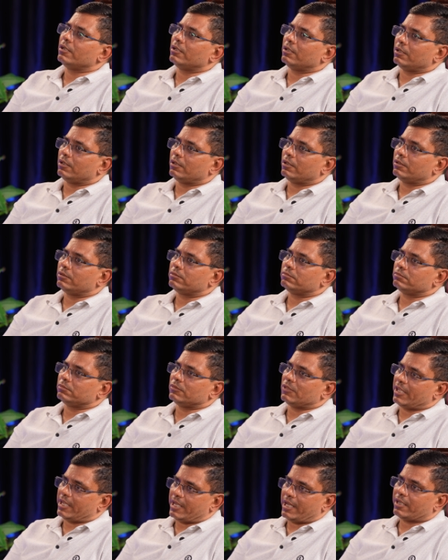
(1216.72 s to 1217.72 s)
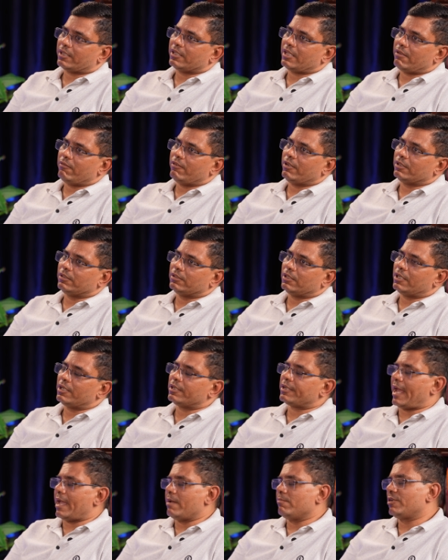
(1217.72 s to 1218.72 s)
They are giving
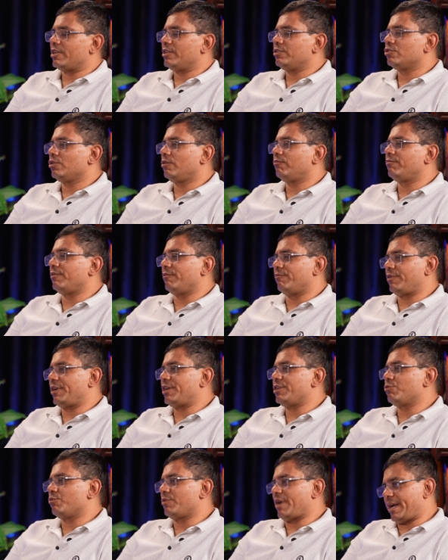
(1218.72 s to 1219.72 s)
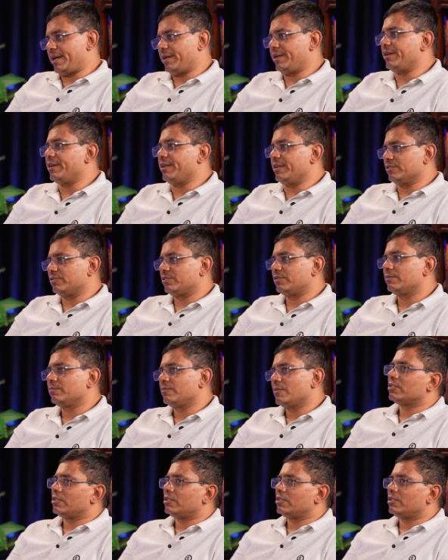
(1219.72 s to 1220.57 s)
a time range of 15 to 90 days.